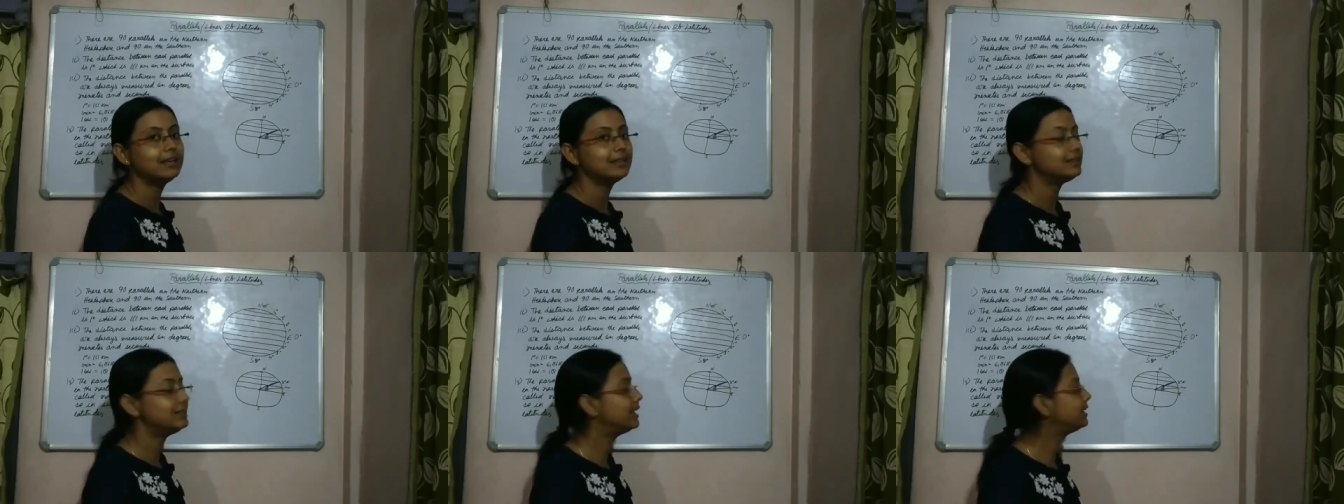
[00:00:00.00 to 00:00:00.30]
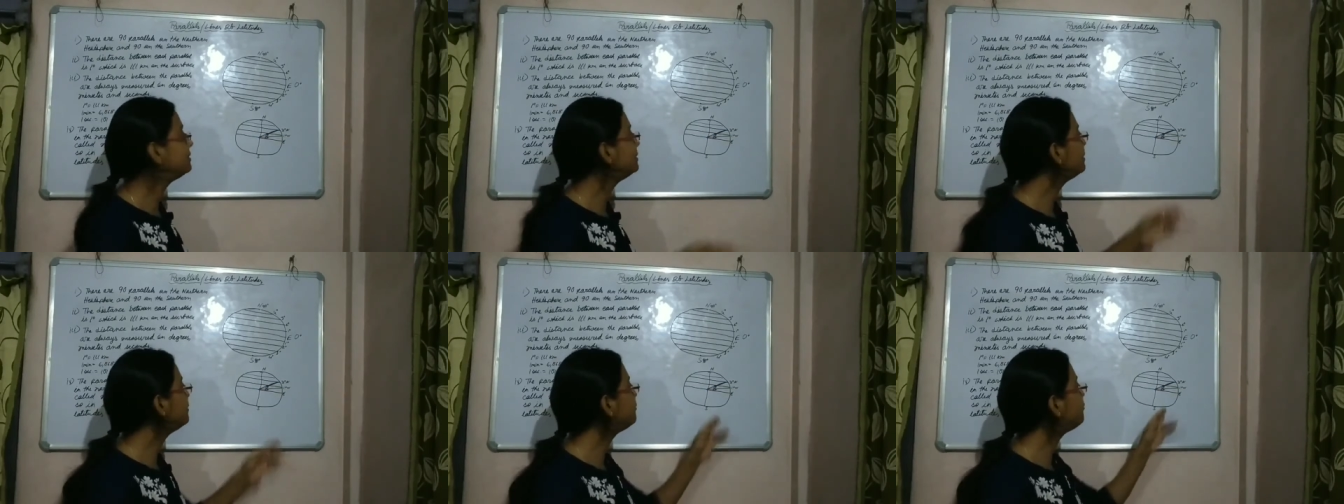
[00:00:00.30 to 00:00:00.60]

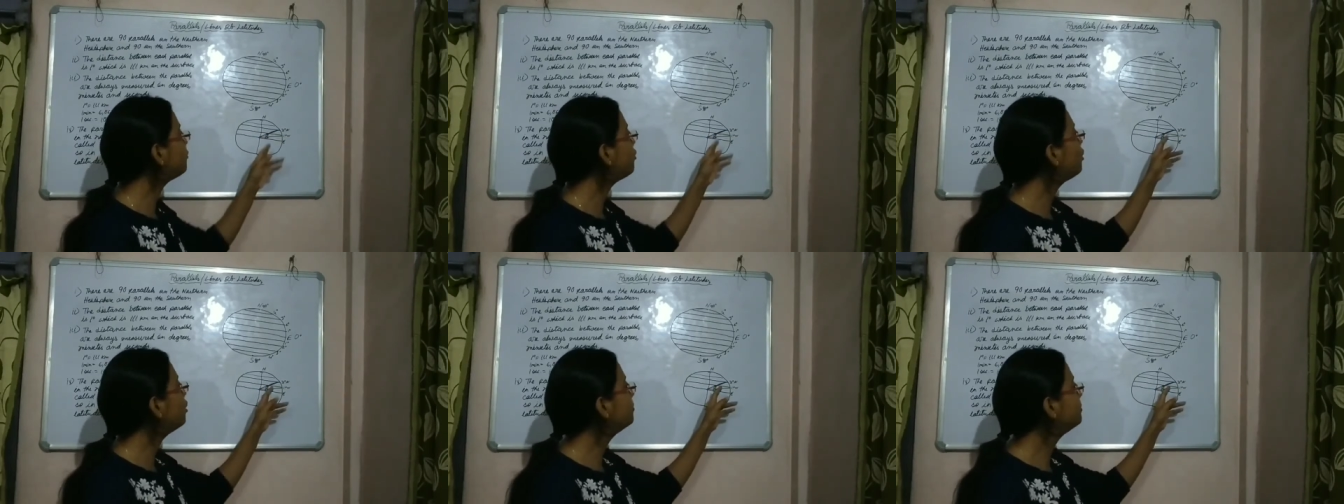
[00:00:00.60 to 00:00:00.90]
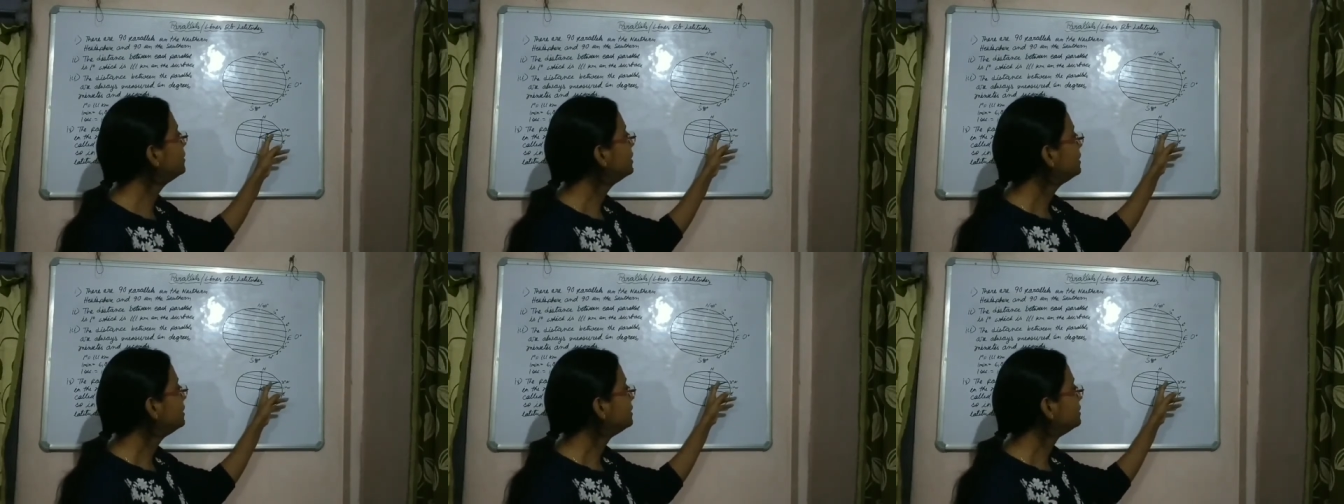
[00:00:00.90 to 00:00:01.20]
then they form
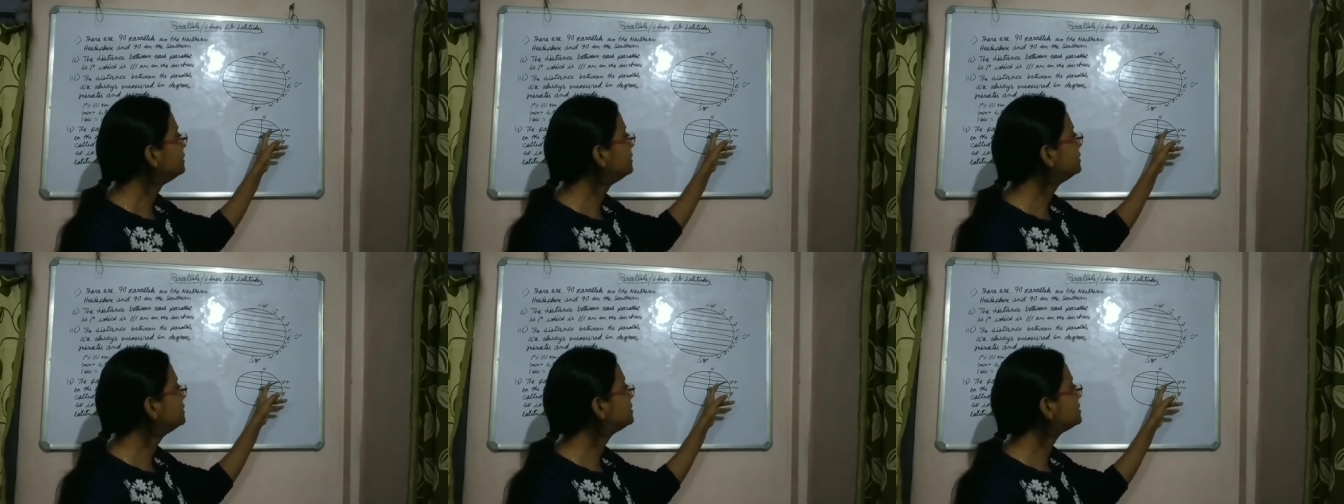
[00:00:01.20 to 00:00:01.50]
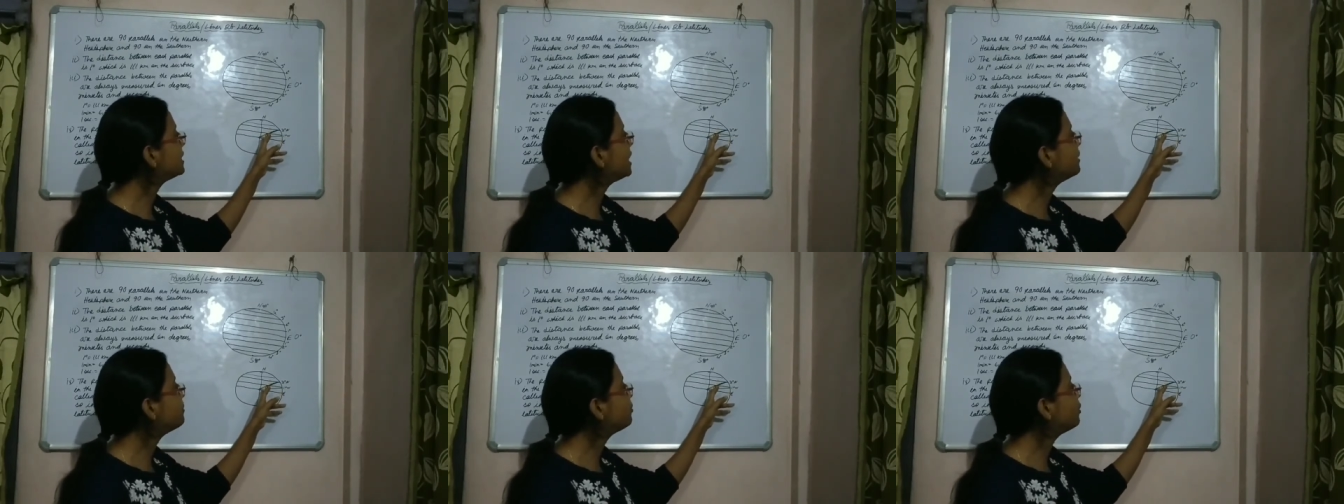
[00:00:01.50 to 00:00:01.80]
this
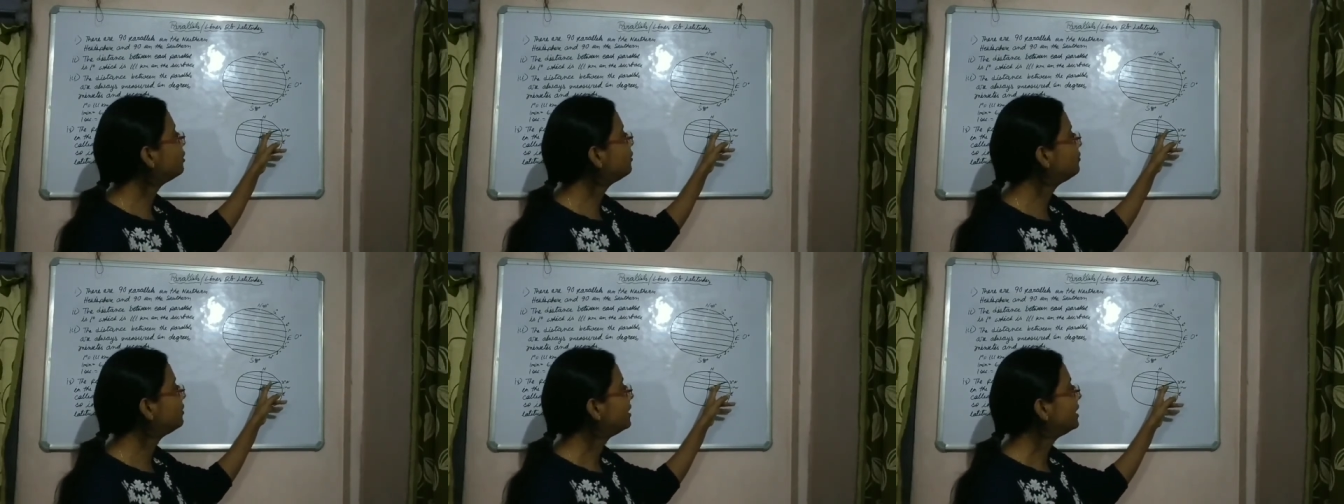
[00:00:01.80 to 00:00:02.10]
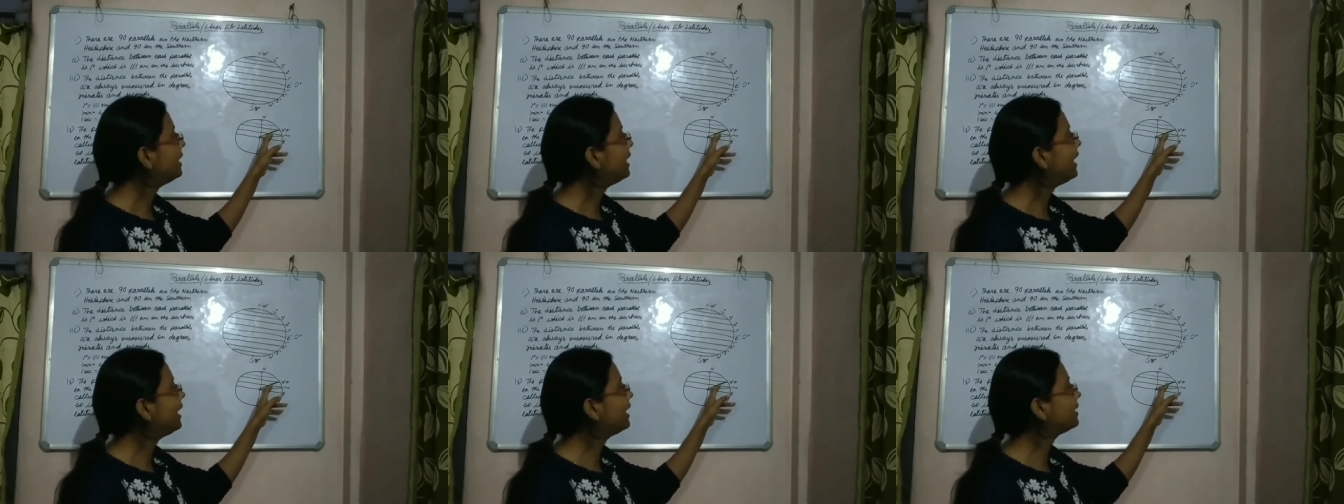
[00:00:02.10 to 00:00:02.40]
type of
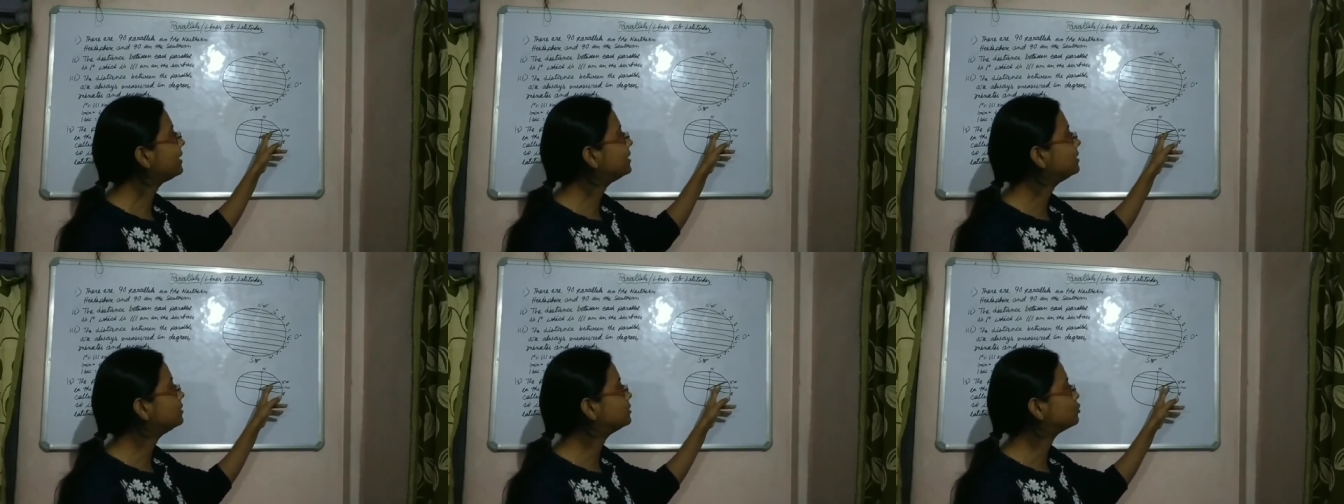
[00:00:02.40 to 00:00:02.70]
angles,